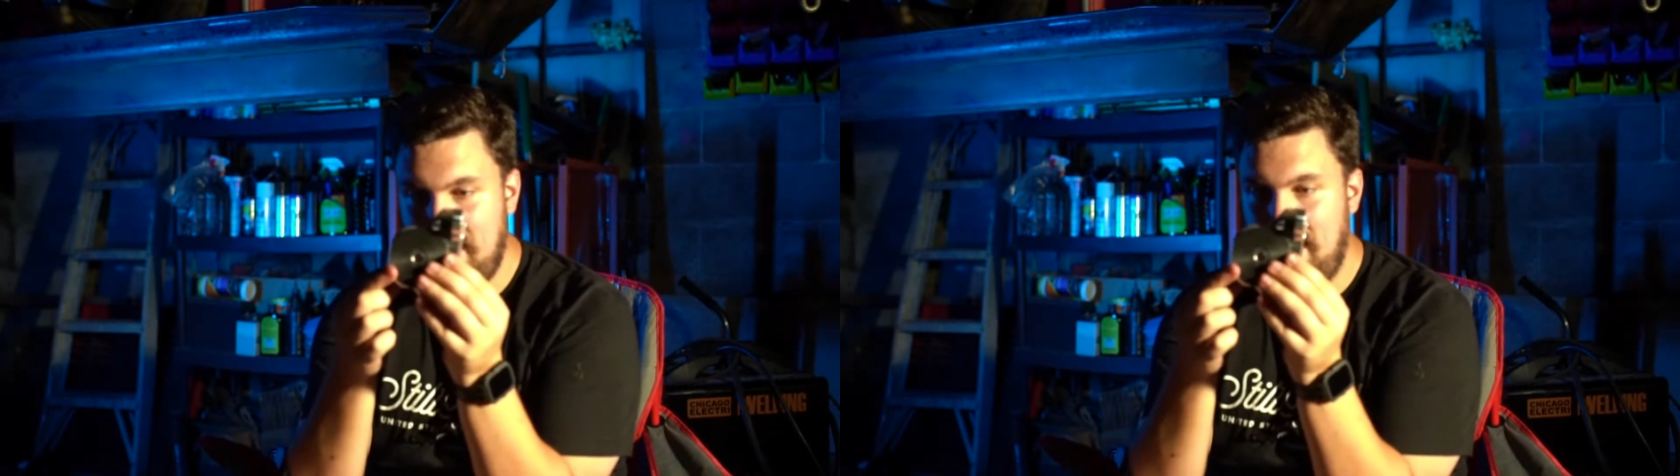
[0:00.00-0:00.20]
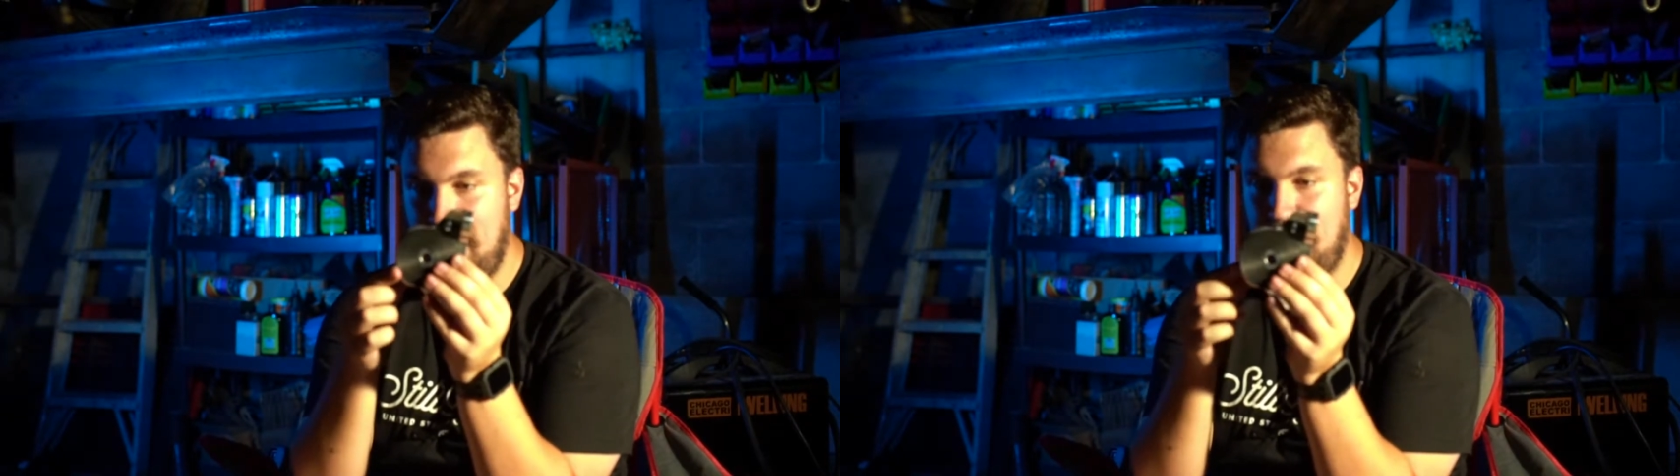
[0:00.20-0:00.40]

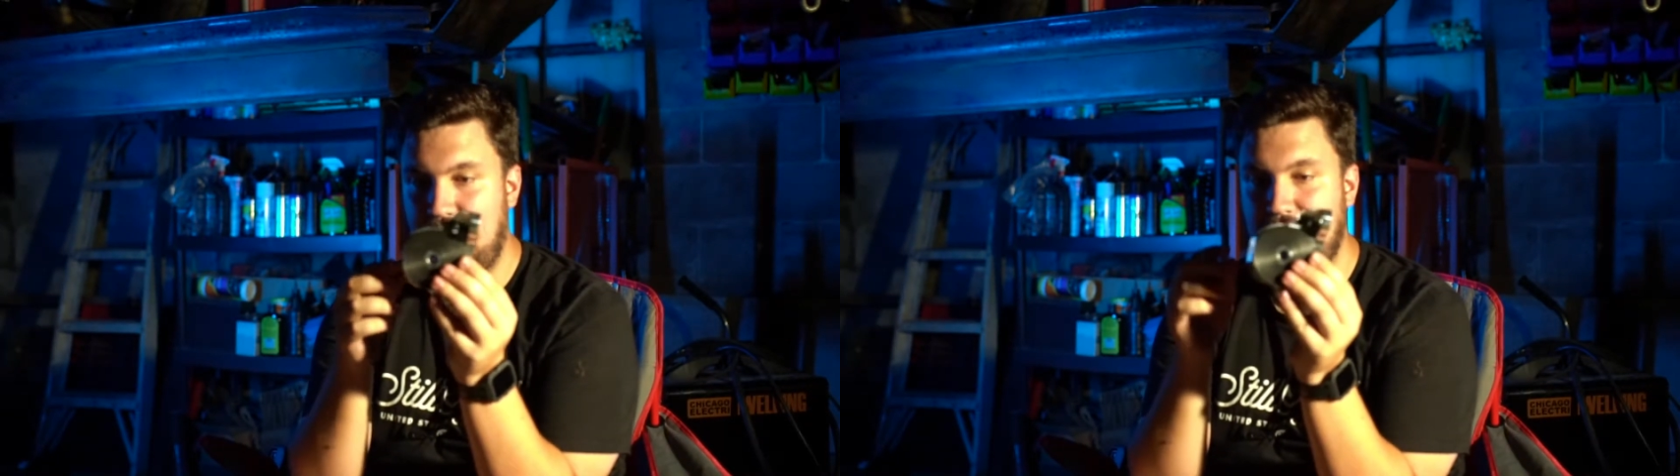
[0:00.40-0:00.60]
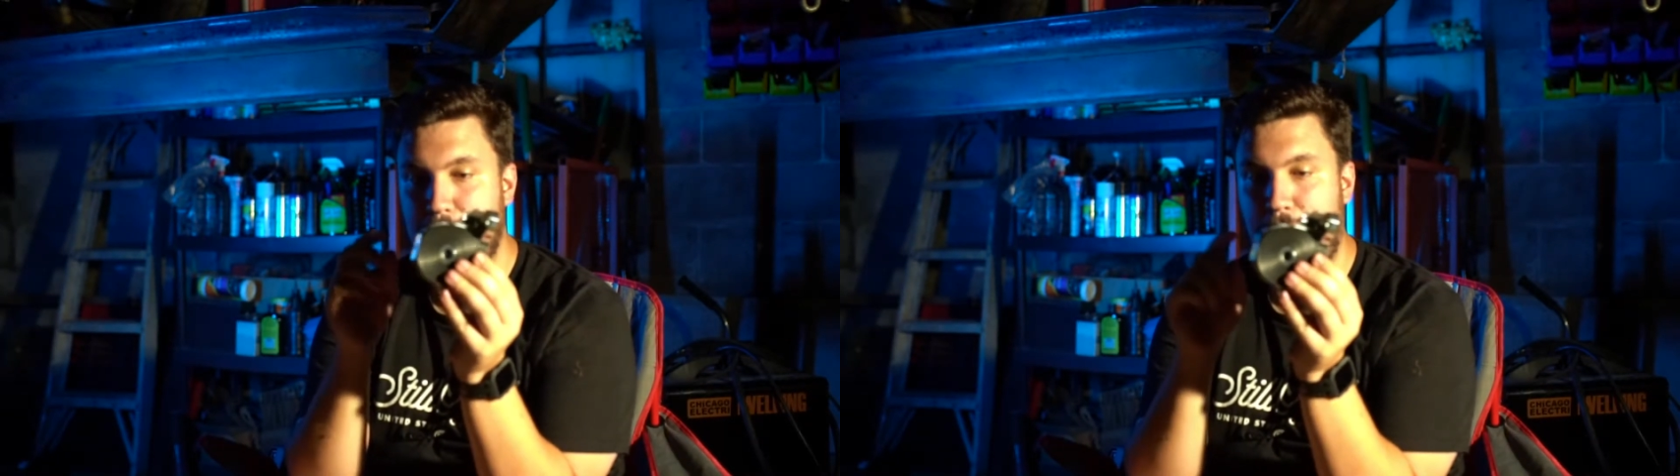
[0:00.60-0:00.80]

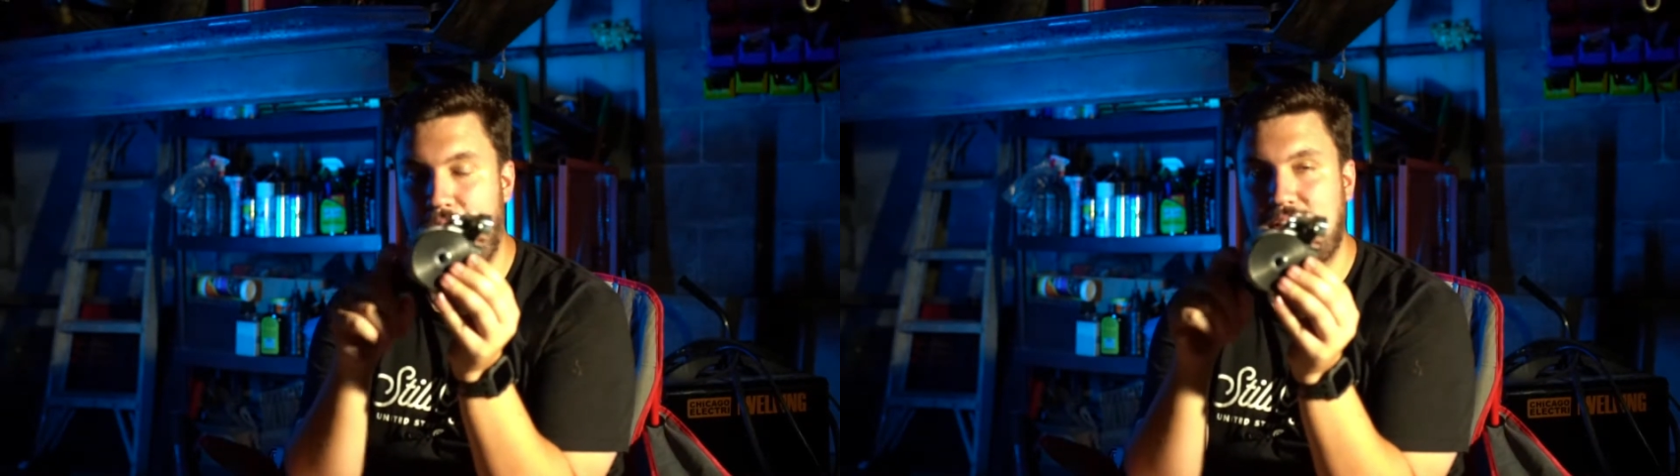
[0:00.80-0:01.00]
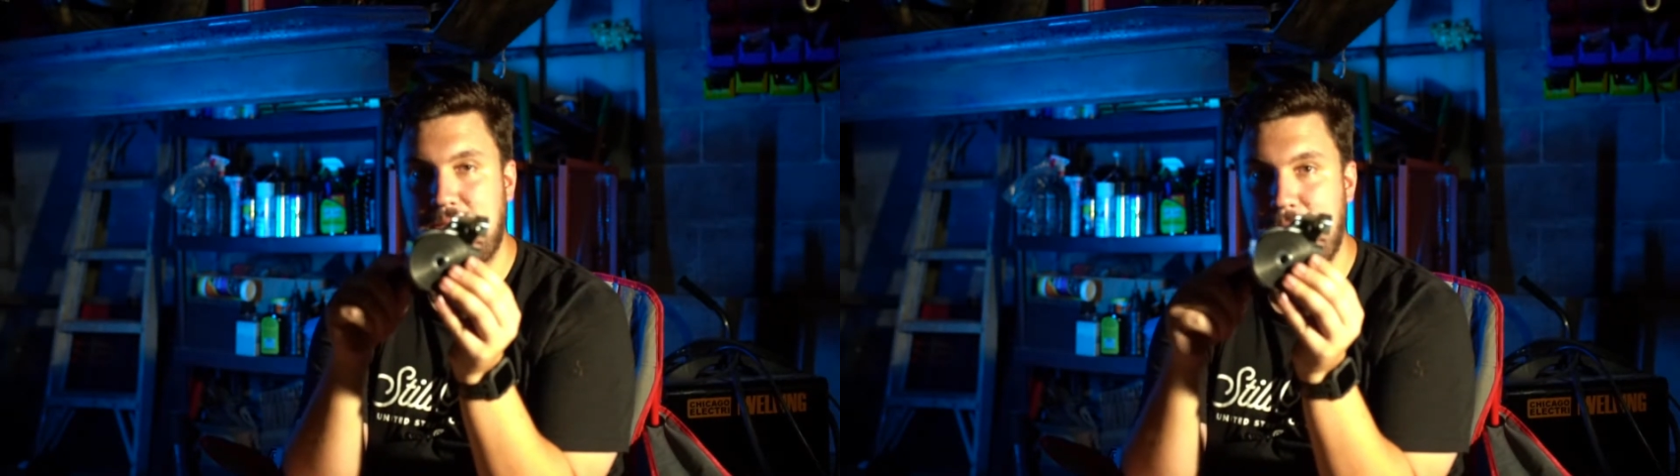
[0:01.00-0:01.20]
The
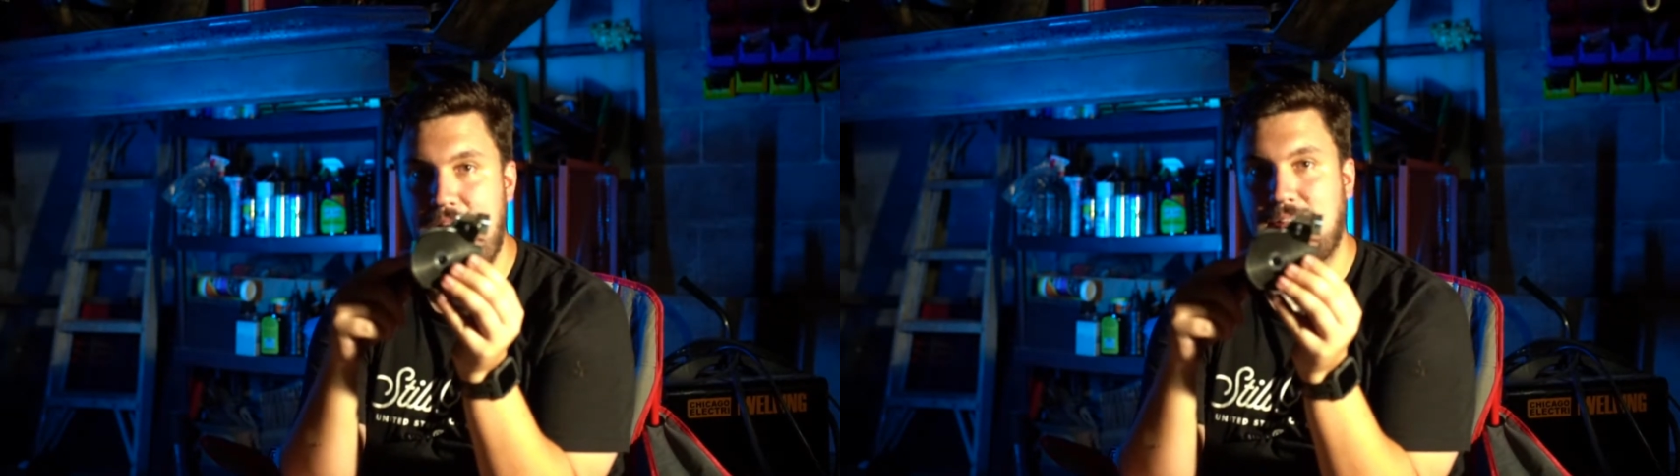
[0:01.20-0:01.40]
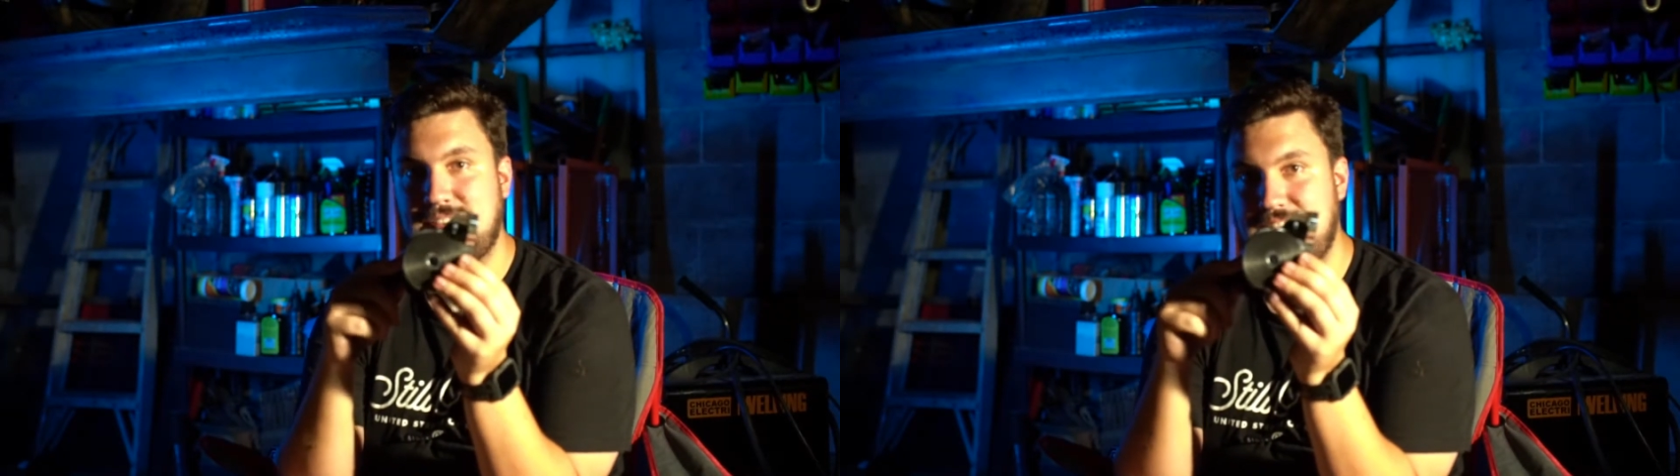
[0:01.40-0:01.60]
poly
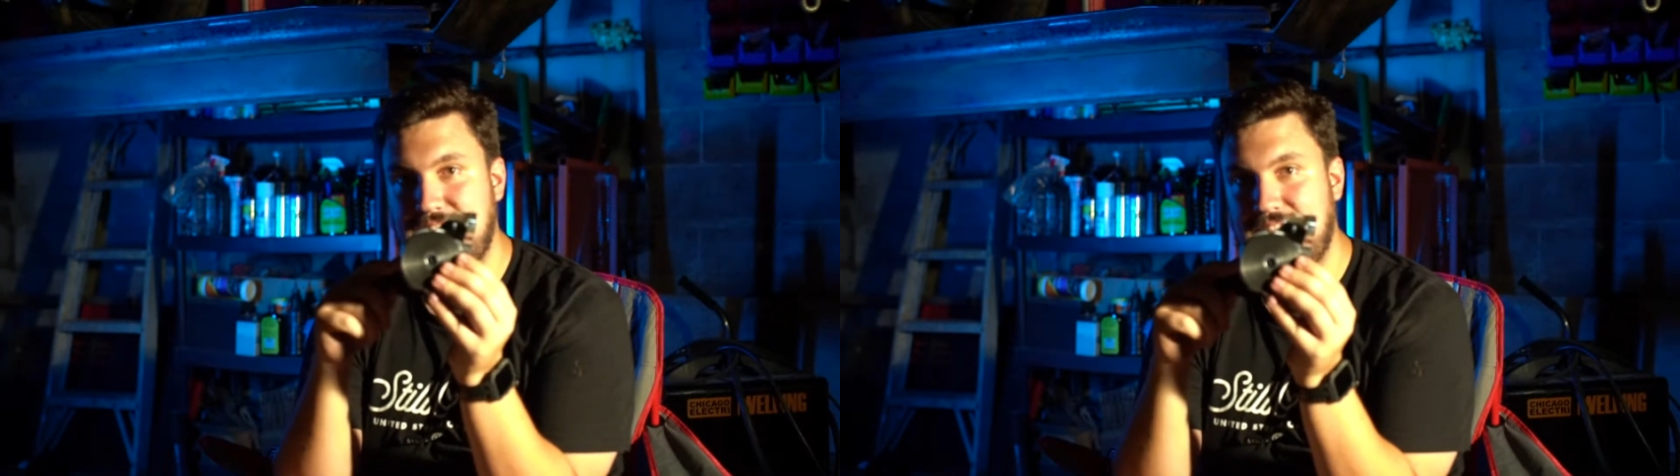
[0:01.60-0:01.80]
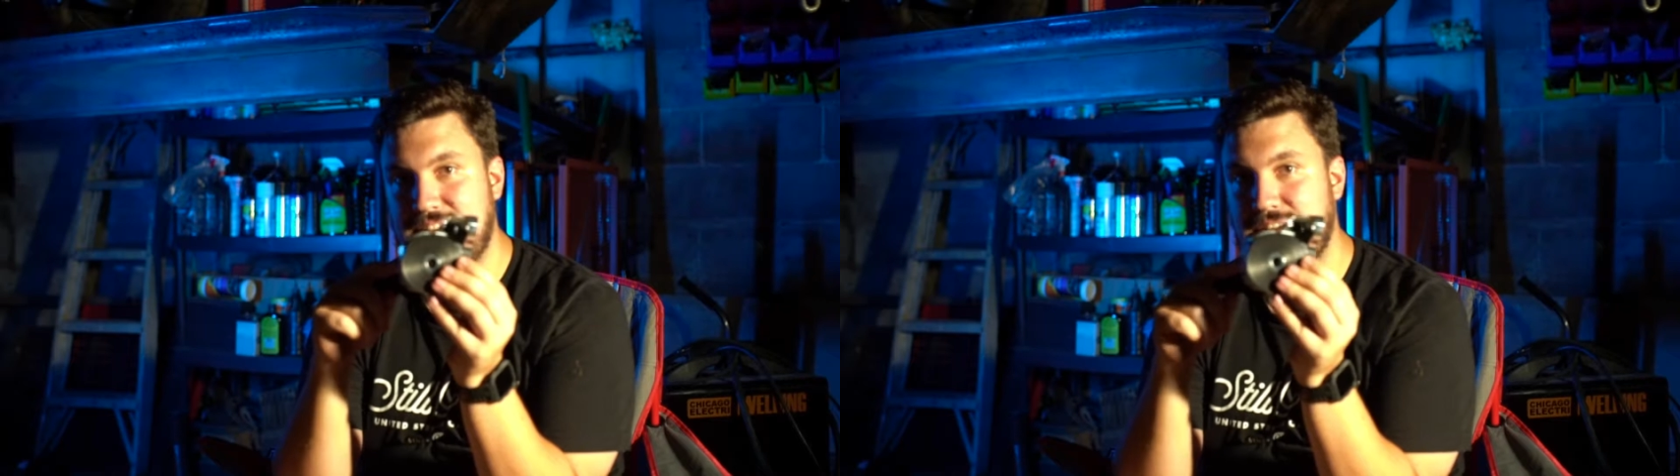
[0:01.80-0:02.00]
mounts in
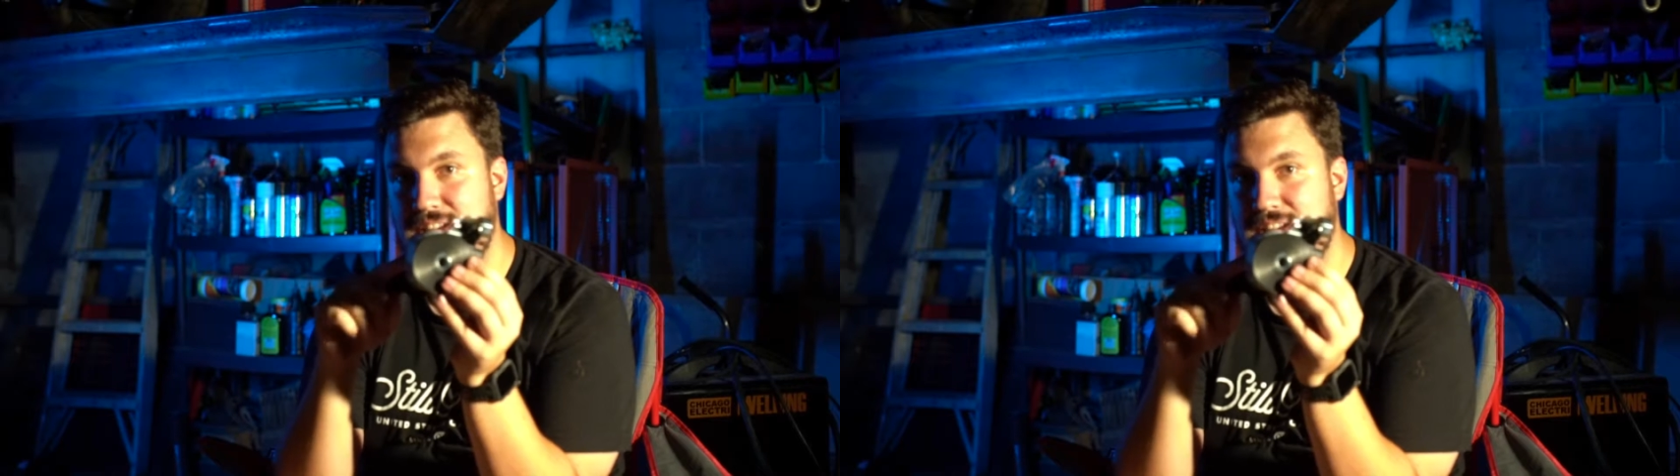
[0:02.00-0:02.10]
this,